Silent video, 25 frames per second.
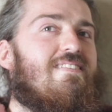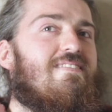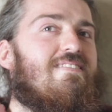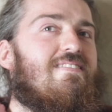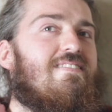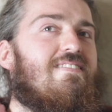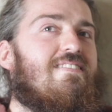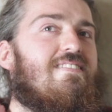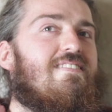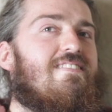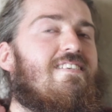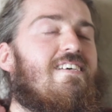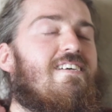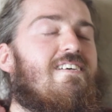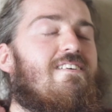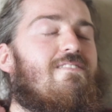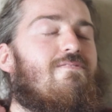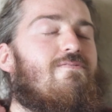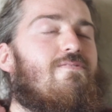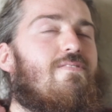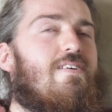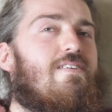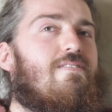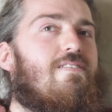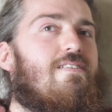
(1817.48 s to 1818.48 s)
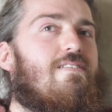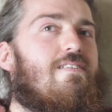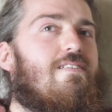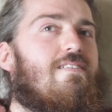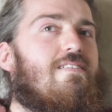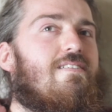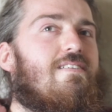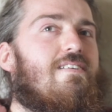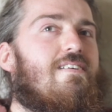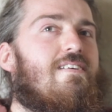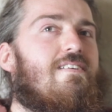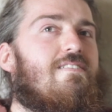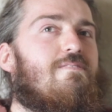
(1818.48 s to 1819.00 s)
And it's I
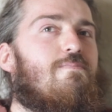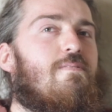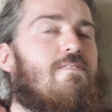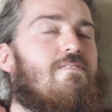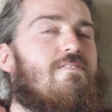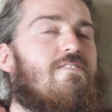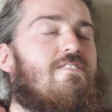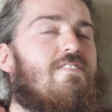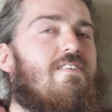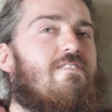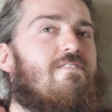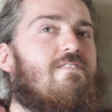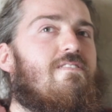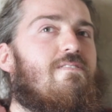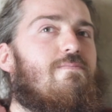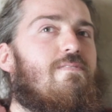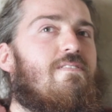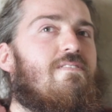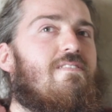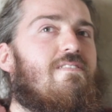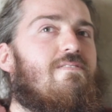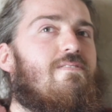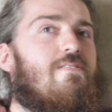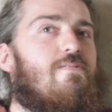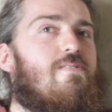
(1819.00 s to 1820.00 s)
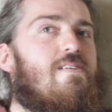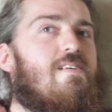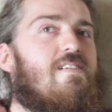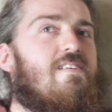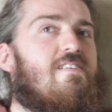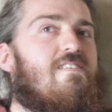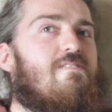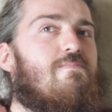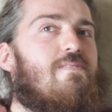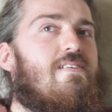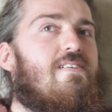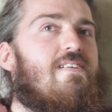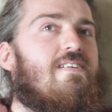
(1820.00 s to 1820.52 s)
spoke to Cheryl a while ago
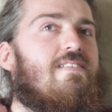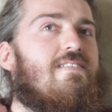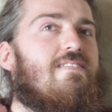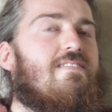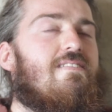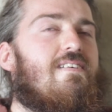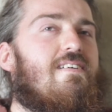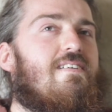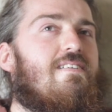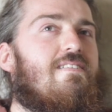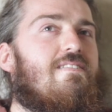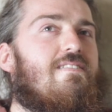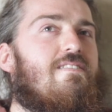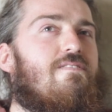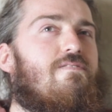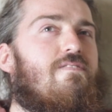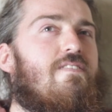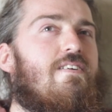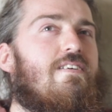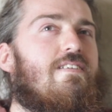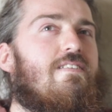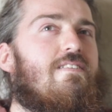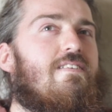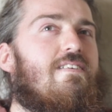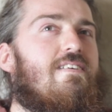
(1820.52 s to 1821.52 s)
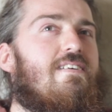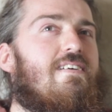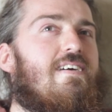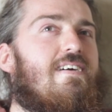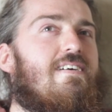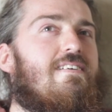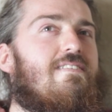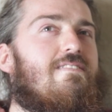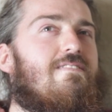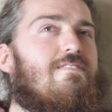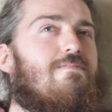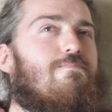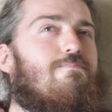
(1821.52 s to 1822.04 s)
about, and it's the feeling that you get.
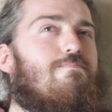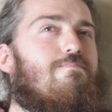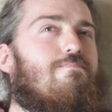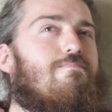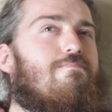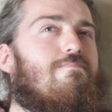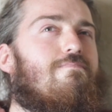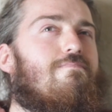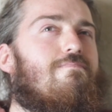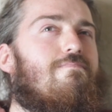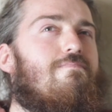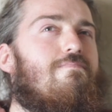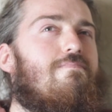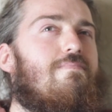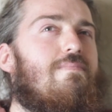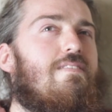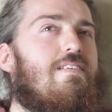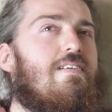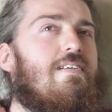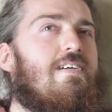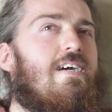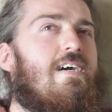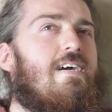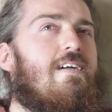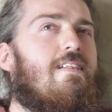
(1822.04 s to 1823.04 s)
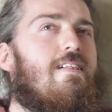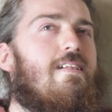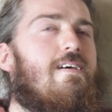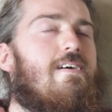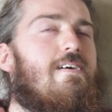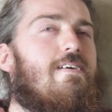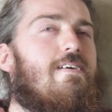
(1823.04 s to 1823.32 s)
It's kind of